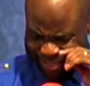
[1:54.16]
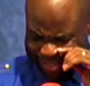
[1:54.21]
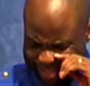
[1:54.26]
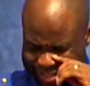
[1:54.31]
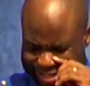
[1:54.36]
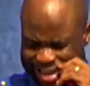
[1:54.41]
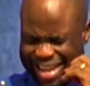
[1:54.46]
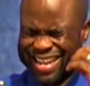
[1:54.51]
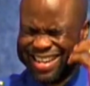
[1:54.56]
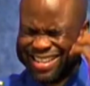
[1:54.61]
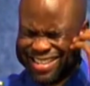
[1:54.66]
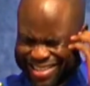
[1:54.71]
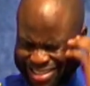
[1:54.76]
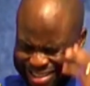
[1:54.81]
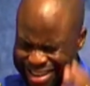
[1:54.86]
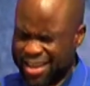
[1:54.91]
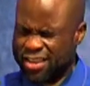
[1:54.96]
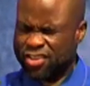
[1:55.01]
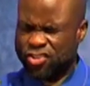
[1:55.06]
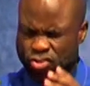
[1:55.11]
the
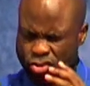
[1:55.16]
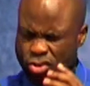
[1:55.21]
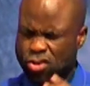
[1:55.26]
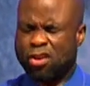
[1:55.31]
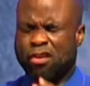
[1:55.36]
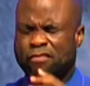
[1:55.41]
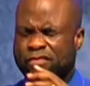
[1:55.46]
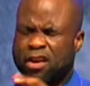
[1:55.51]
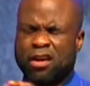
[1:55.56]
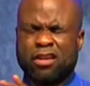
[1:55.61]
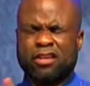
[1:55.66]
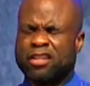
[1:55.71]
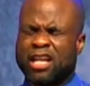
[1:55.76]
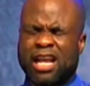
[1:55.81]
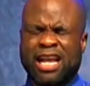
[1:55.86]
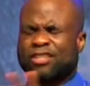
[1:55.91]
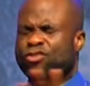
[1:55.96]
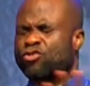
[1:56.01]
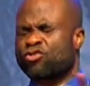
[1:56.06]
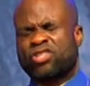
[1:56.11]
intention of God,
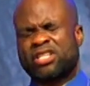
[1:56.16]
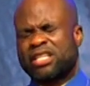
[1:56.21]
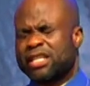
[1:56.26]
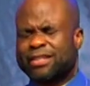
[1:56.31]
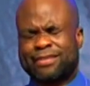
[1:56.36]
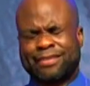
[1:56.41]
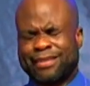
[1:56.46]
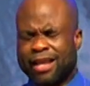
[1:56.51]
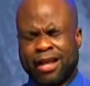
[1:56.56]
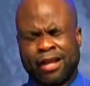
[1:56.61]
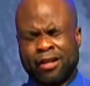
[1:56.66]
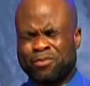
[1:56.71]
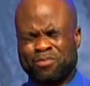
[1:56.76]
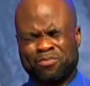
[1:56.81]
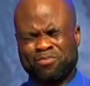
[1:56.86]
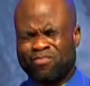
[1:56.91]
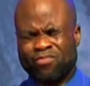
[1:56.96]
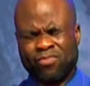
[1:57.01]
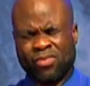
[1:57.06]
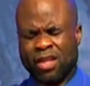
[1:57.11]
as you sit here,
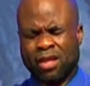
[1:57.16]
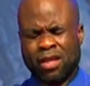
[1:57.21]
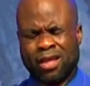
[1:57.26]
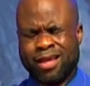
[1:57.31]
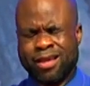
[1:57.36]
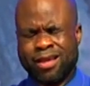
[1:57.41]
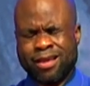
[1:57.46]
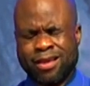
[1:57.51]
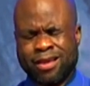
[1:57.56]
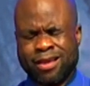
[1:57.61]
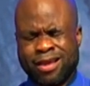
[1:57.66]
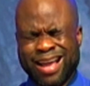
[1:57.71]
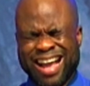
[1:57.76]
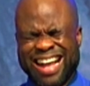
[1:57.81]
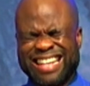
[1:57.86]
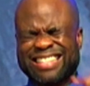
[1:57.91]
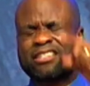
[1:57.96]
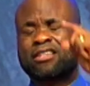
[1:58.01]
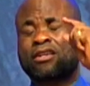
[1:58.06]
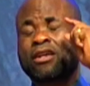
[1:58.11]

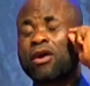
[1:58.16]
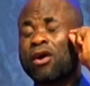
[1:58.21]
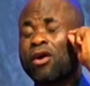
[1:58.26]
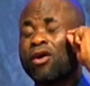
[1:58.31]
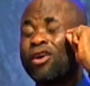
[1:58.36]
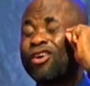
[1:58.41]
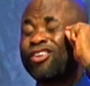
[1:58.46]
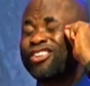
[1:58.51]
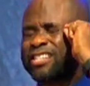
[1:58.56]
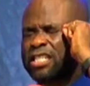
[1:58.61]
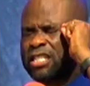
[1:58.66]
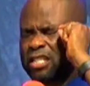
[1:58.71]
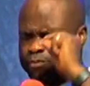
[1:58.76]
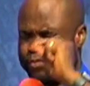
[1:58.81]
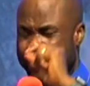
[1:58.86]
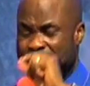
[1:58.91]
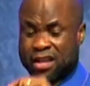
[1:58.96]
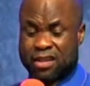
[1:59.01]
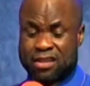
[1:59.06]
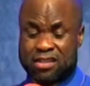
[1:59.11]
as God
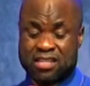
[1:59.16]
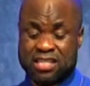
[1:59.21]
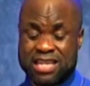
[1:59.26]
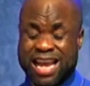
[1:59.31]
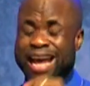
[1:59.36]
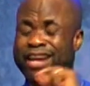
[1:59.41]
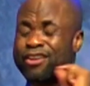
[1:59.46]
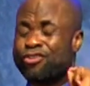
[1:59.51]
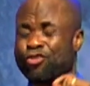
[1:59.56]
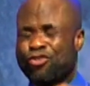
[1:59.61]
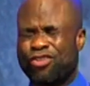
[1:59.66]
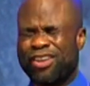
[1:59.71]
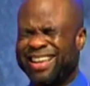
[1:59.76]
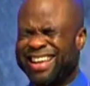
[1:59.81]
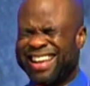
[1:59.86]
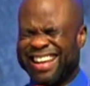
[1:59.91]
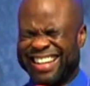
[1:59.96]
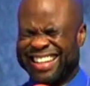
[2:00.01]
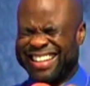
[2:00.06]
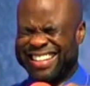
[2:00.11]
speaks and you
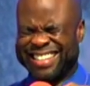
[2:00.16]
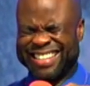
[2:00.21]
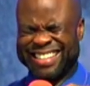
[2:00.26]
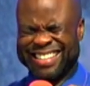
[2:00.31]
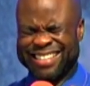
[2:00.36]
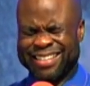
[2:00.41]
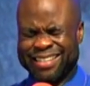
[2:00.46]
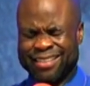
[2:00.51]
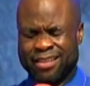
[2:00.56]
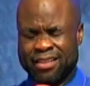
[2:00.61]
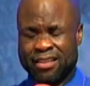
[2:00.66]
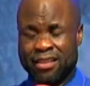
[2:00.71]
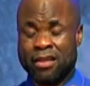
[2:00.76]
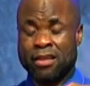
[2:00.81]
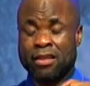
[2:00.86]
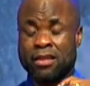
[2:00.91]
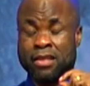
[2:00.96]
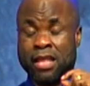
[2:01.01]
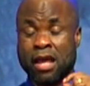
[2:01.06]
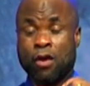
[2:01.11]
hear,
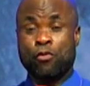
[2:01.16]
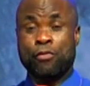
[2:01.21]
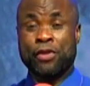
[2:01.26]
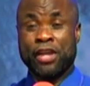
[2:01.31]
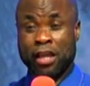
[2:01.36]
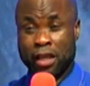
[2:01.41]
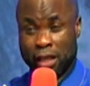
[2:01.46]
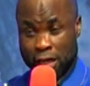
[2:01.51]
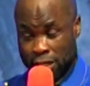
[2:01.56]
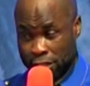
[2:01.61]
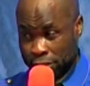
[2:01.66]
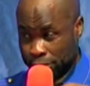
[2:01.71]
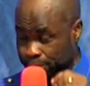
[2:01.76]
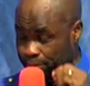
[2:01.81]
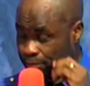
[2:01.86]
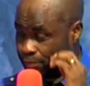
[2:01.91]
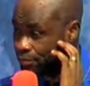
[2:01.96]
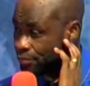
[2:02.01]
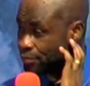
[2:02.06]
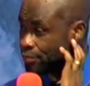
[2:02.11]
there will be
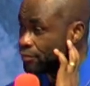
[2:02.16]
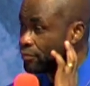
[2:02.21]
healing.